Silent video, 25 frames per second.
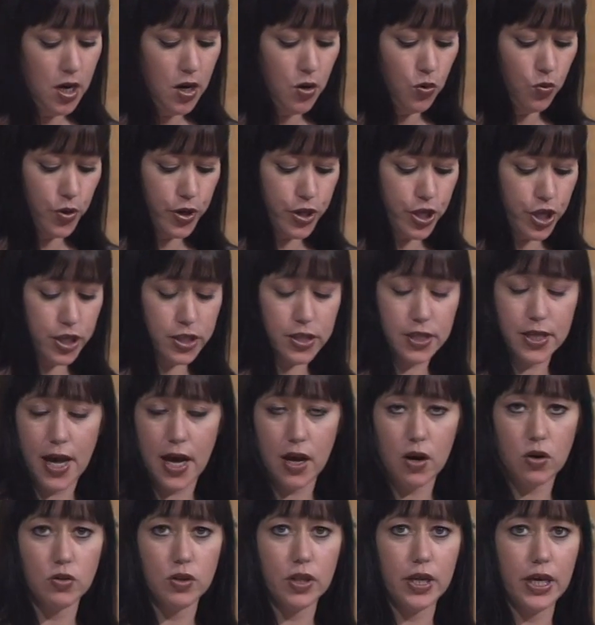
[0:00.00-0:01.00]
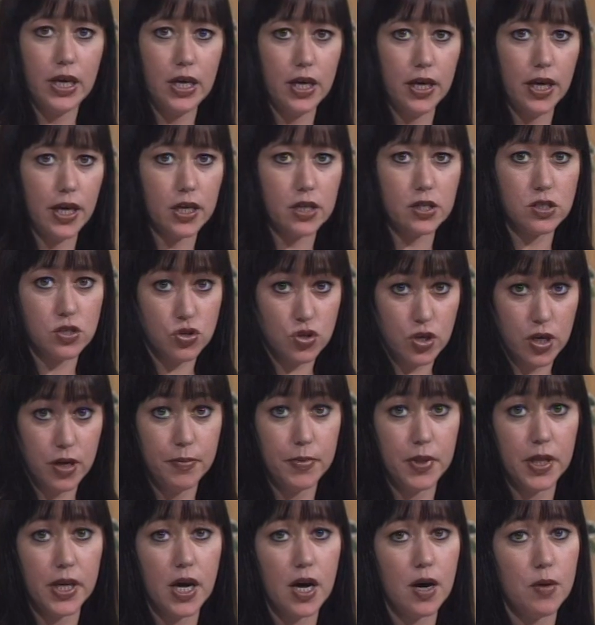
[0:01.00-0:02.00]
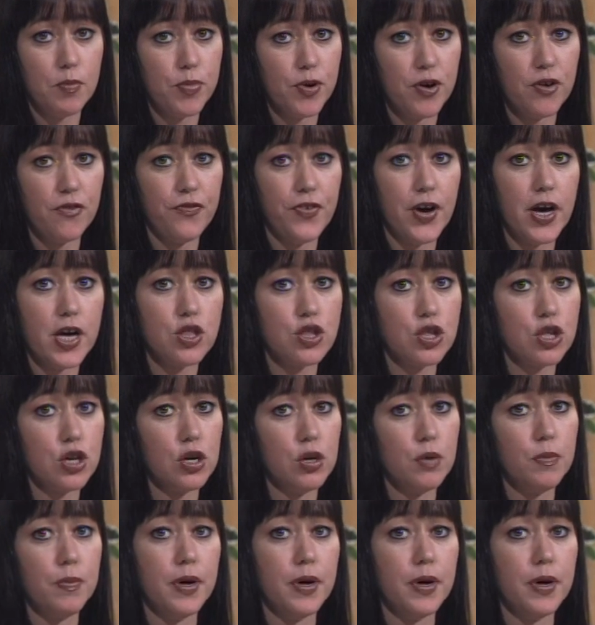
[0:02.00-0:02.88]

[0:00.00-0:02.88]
which is not only extremely unprofessional,